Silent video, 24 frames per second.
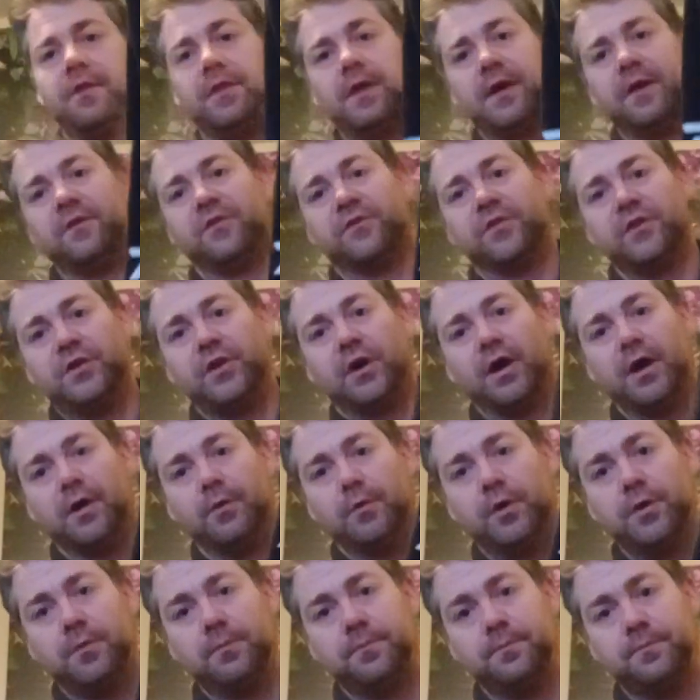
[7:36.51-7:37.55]
And that is the
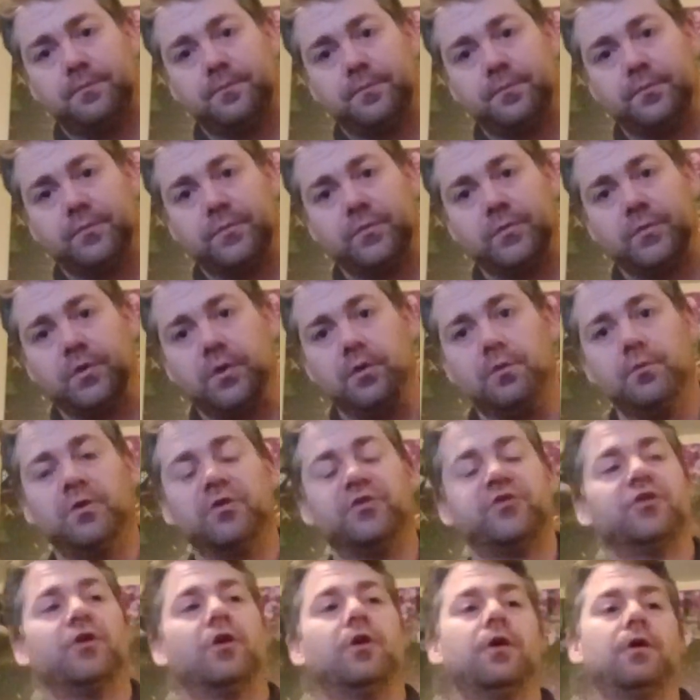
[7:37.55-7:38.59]
dialer.
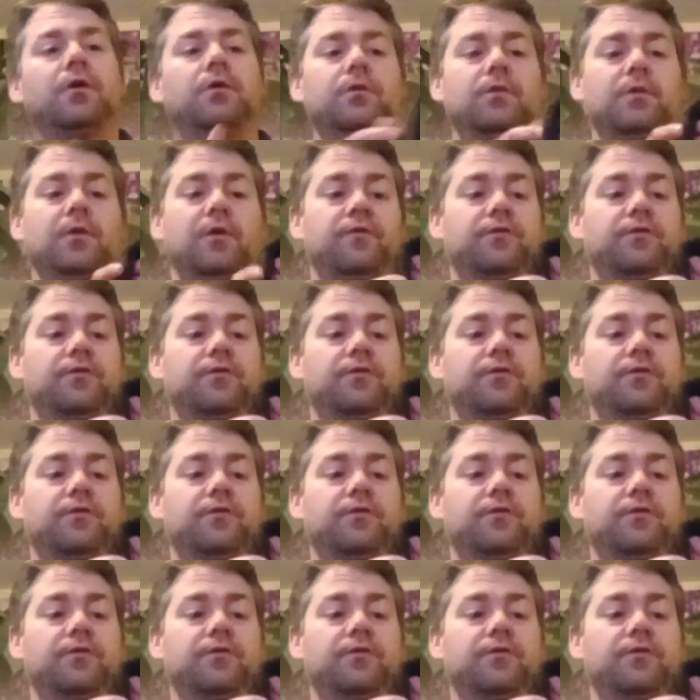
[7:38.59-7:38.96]
Which are,